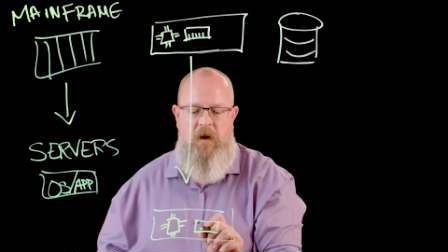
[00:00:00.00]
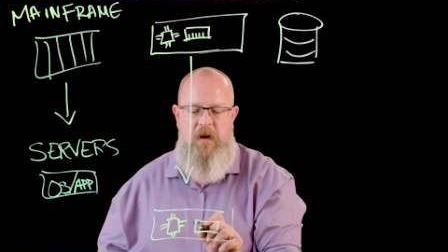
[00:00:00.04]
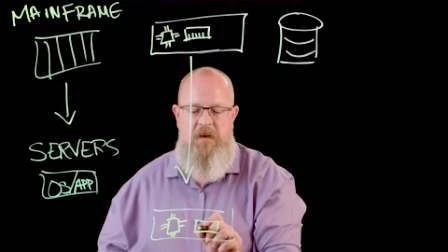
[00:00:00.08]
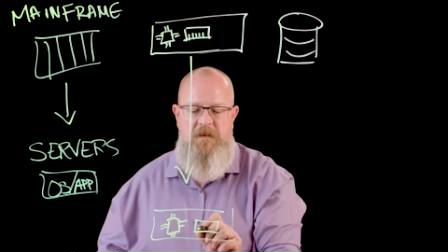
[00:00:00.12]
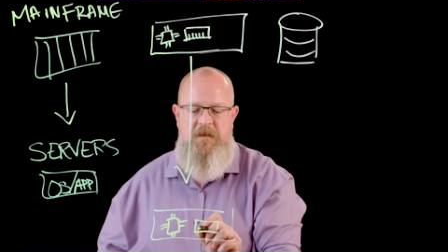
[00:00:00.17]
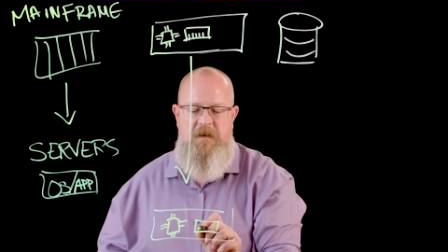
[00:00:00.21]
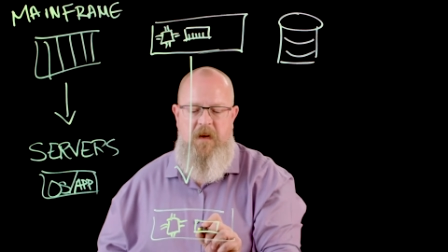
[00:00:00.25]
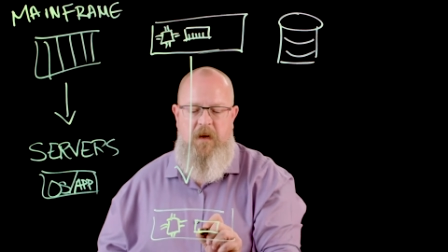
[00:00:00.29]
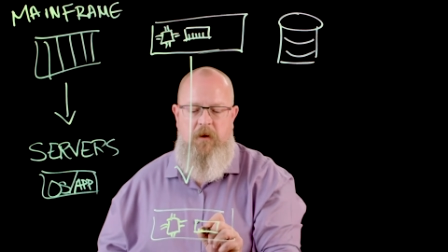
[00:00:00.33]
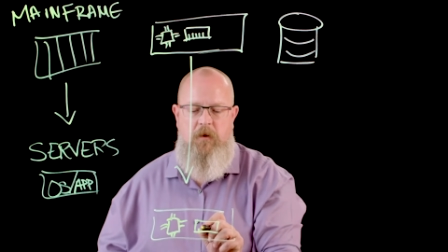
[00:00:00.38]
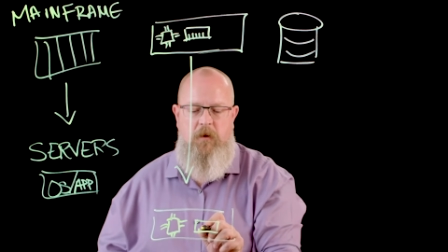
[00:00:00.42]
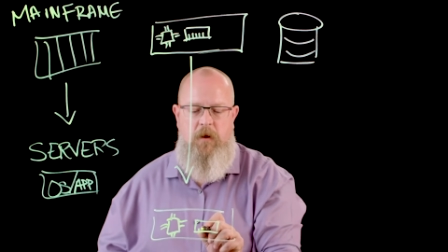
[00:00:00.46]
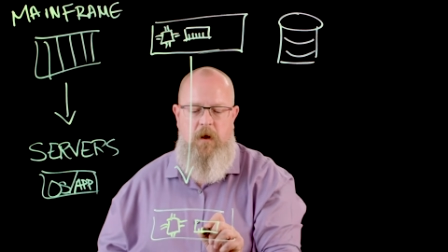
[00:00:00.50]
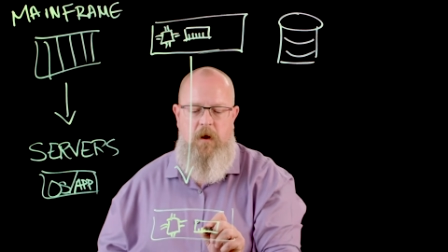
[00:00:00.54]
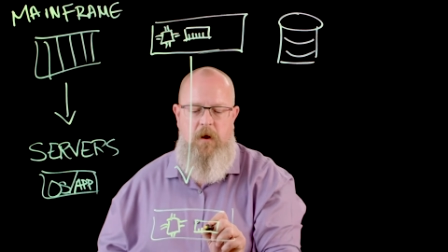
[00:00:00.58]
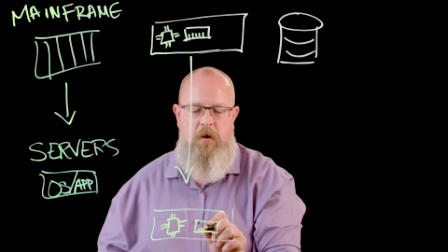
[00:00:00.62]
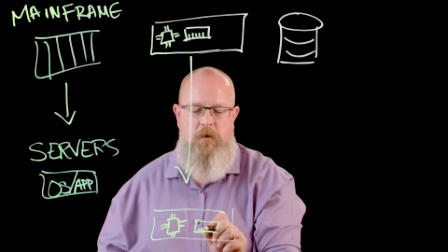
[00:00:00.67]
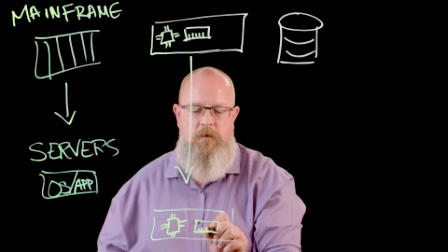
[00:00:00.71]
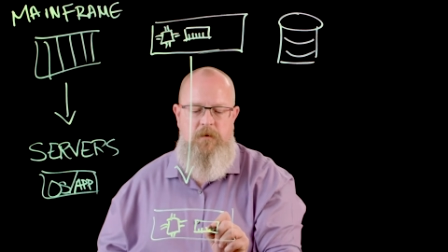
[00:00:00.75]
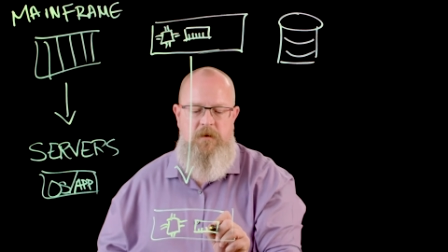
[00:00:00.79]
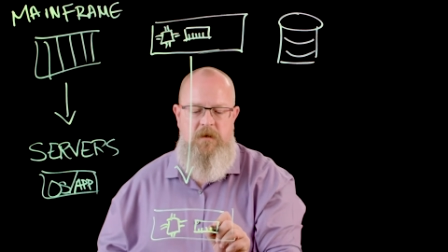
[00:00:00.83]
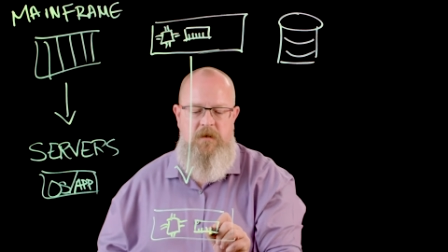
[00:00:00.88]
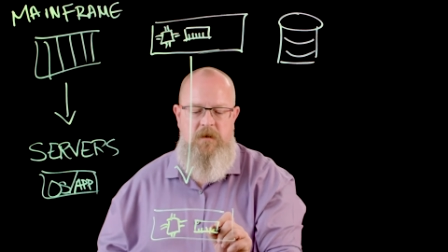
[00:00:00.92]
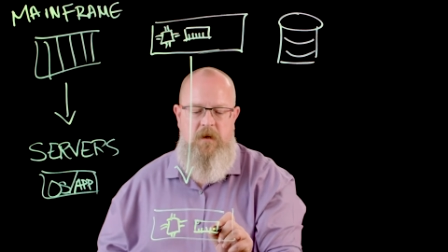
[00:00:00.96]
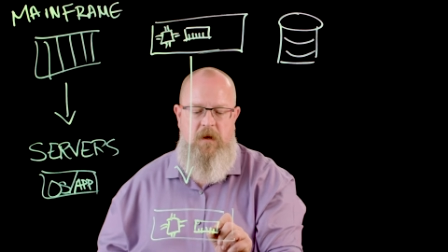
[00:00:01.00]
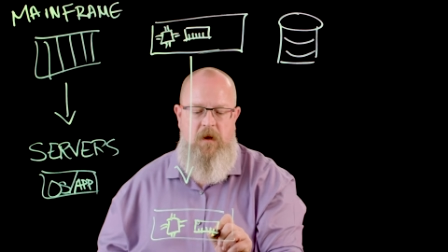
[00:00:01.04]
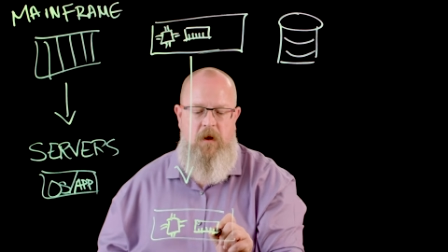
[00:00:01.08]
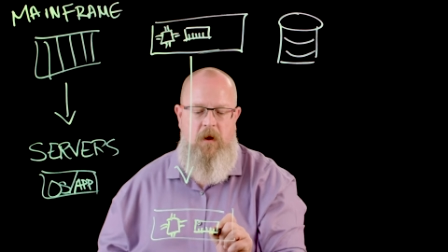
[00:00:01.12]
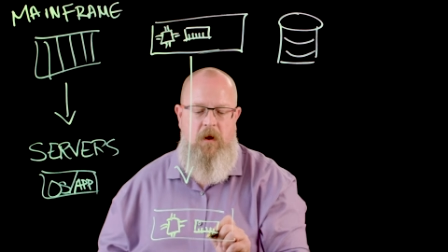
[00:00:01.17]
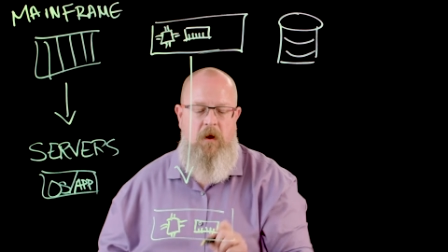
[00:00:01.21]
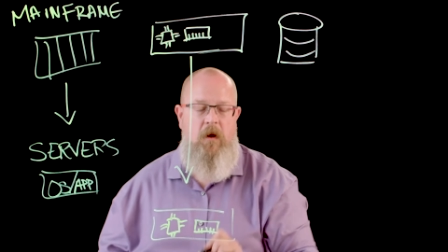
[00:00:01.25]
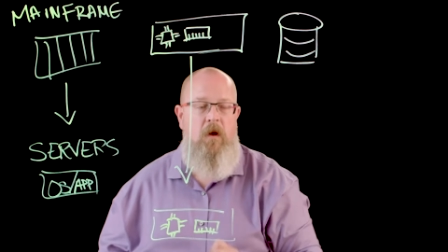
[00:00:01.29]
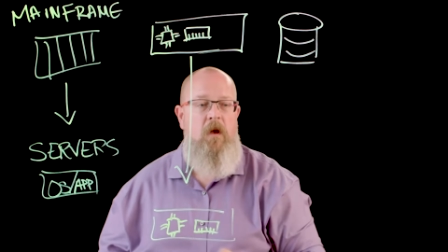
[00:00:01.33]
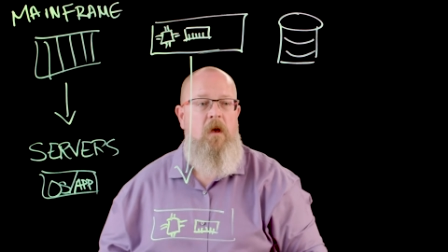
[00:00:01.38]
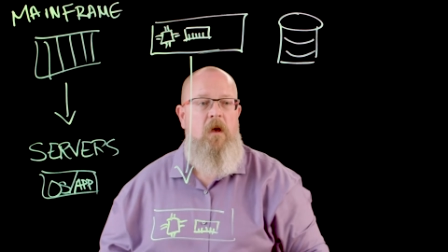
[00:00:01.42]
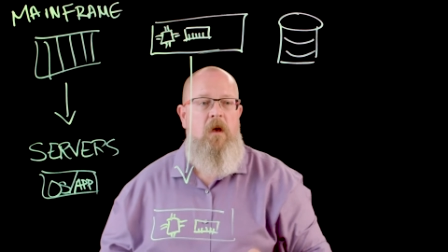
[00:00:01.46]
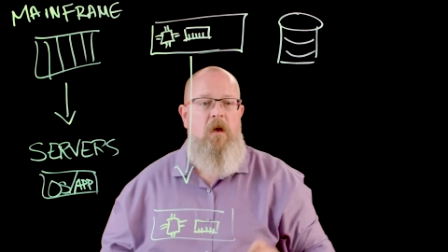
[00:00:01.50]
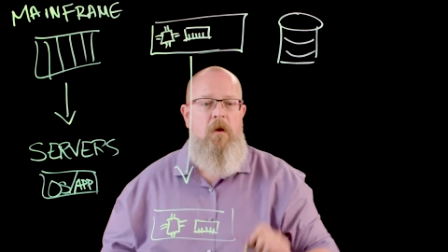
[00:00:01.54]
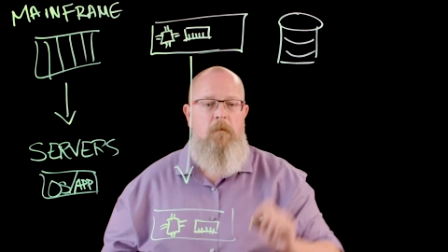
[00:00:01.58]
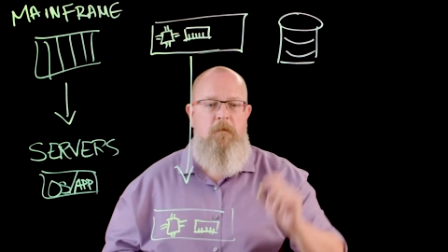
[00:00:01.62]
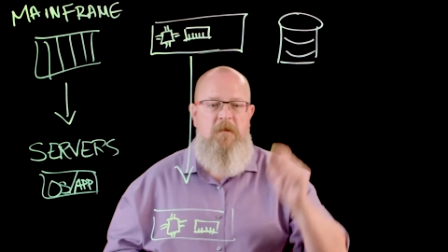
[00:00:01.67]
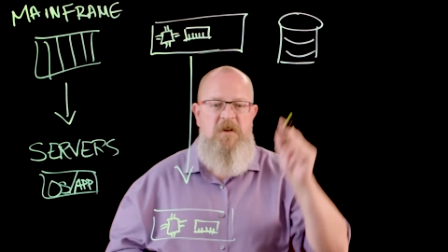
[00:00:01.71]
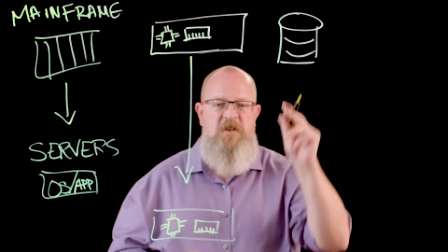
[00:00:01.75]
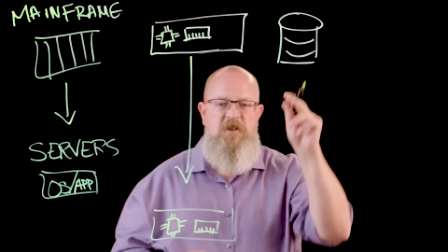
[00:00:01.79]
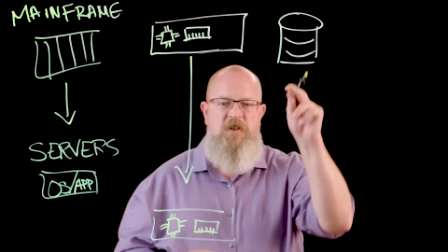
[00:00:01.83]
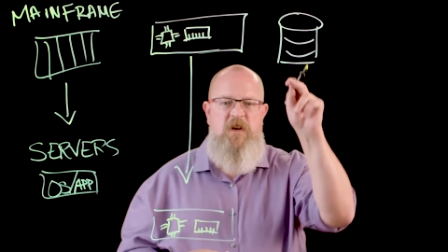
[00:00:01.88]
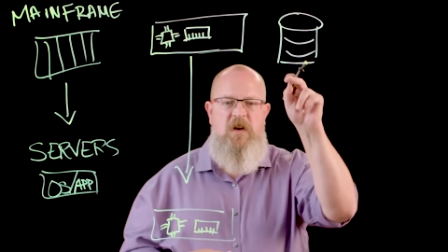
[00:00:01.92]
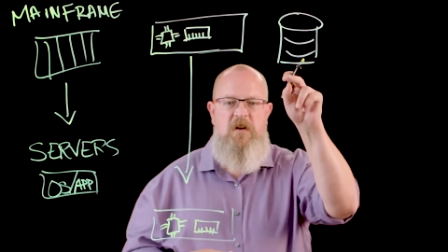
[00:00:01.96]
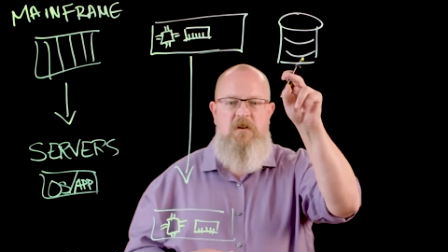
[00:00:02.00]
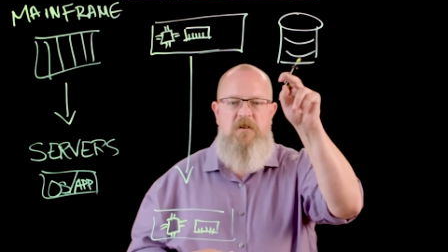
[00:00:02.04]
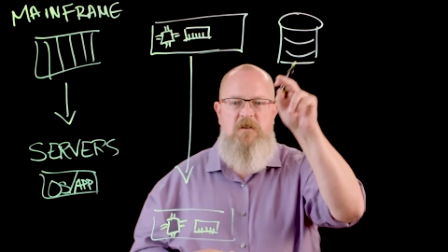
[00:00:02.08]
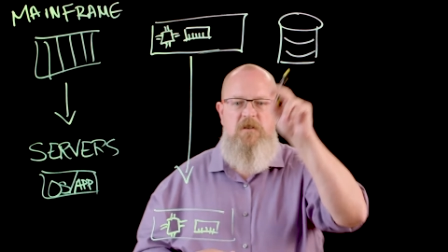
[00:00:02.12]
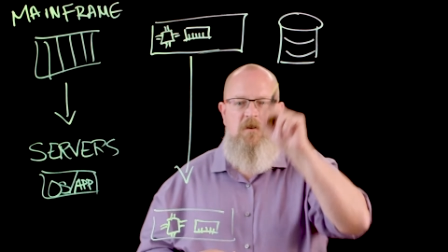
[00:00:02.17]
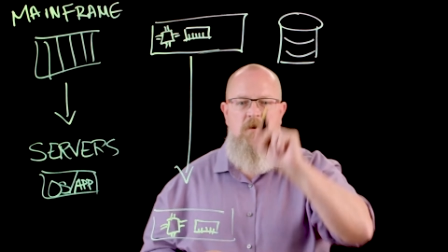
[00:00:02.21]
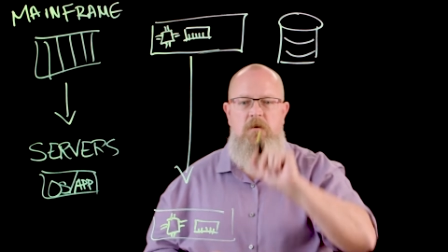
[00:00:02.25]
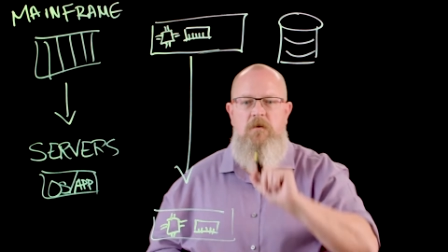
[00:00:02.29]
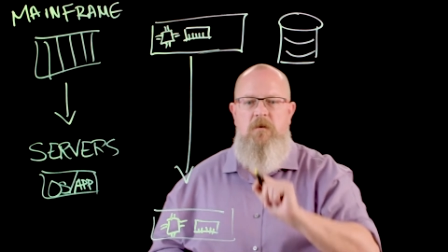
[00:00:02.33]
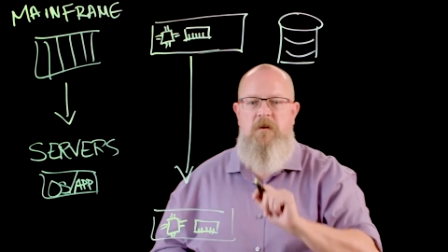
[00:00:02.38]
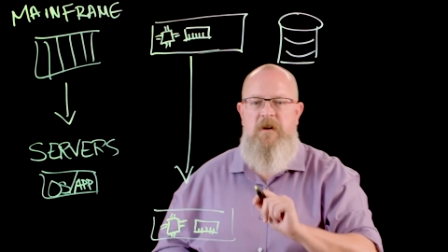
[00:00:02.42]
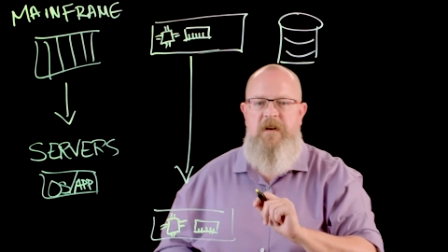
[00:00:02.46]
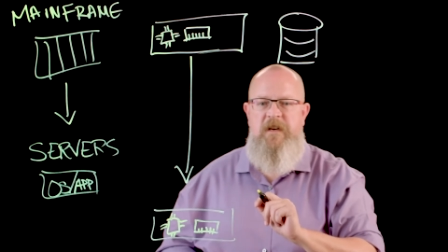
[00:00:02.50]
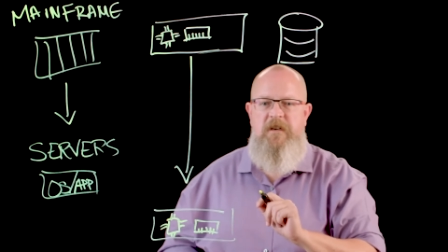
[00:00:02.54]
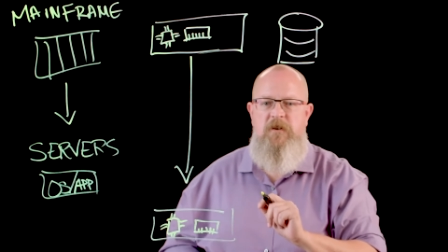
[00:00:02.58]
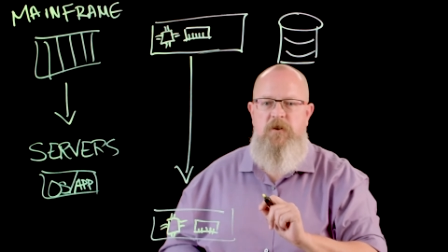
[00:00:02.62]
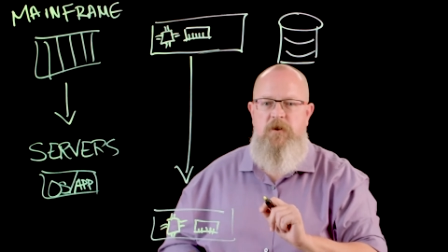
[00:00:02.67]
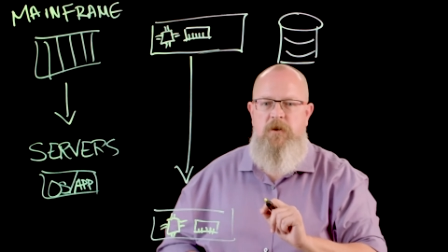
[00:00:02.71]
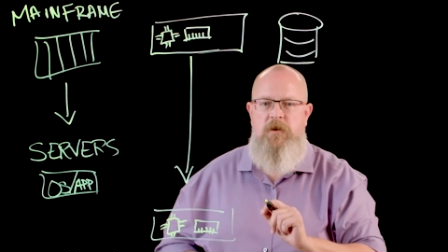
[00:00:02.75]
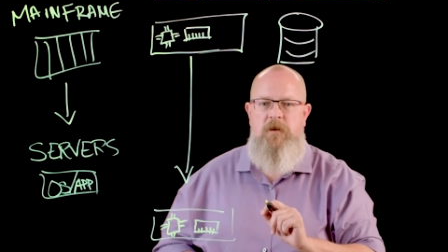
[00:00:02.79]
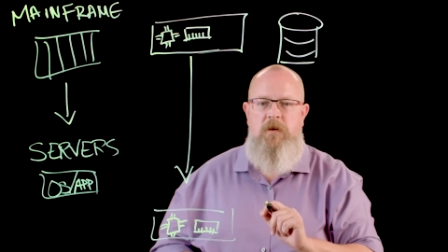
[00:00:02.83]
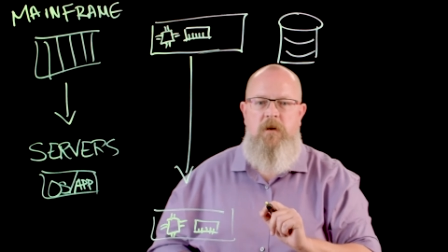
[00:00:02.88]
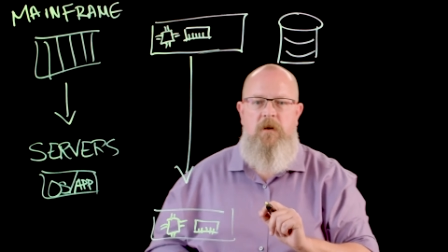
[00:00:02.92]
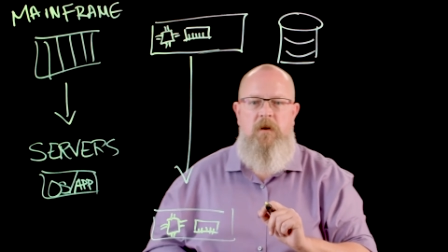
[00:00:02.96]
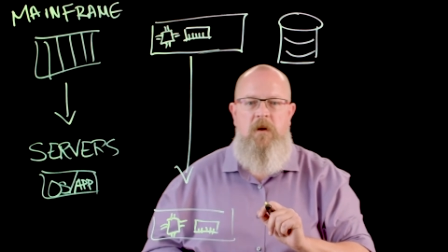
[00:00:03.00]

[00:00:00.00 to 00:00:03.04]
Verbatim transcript: a single host, but shared storage